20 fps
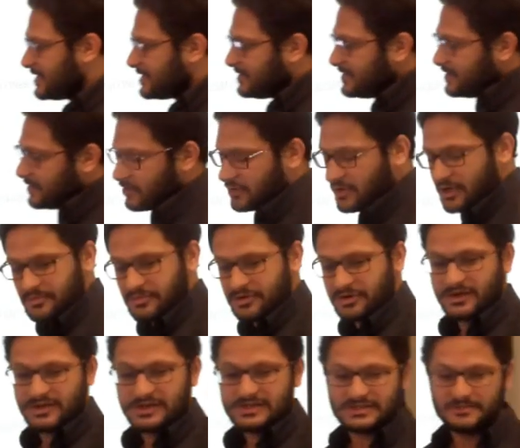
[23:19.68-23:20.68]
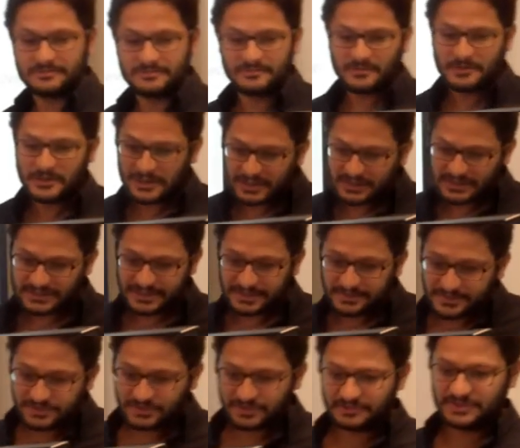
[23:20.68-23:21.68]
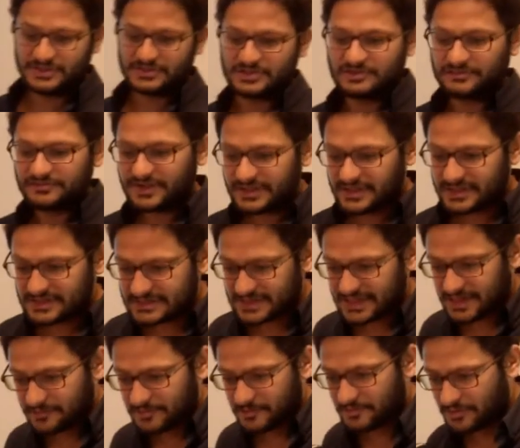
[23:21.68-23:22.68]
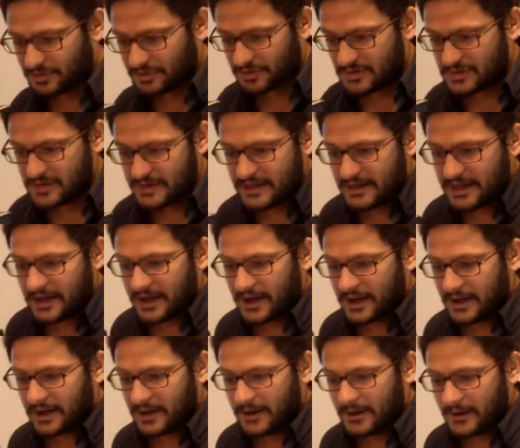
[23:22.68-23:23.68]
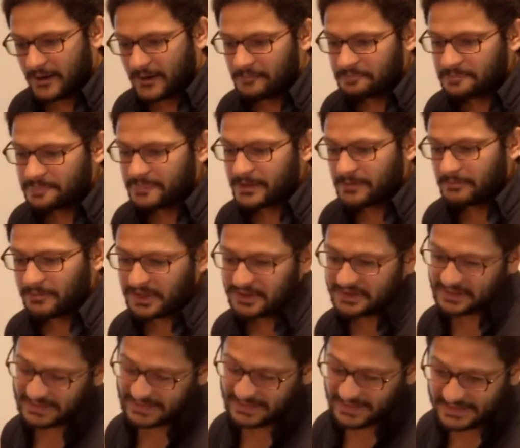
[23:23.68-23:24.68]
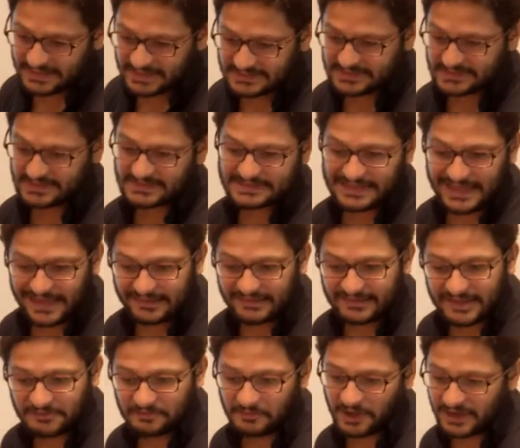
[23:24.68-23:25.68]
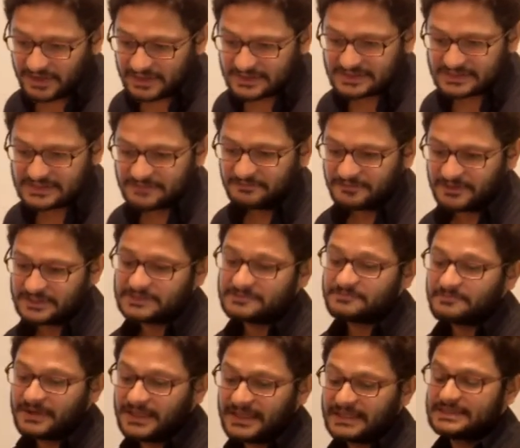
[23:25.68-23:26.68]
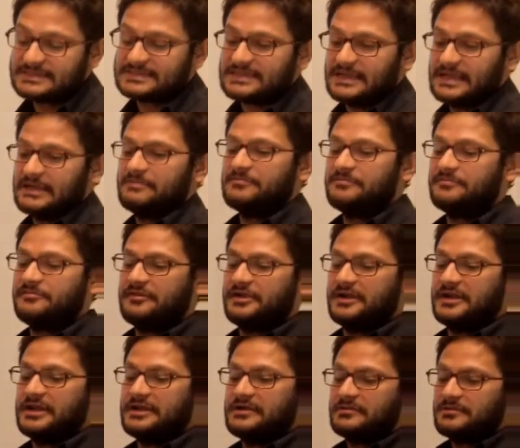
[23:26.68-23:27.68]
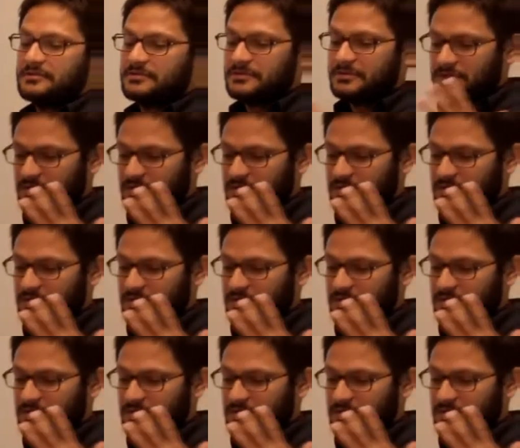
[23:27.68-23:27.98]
like neoliberalism seems to be sort of inescapable. But again, it's his anti-Marxism which makes him very